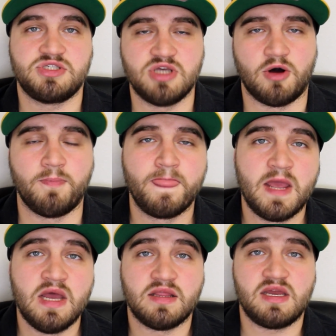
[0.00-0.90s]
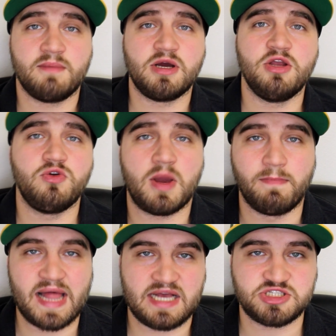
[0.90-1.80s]
So then I'm going to do a
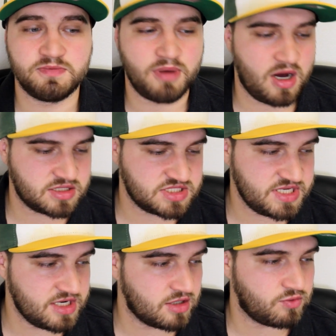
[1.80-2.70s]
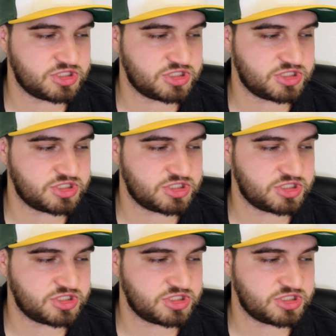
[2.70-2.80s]
blaster box tier,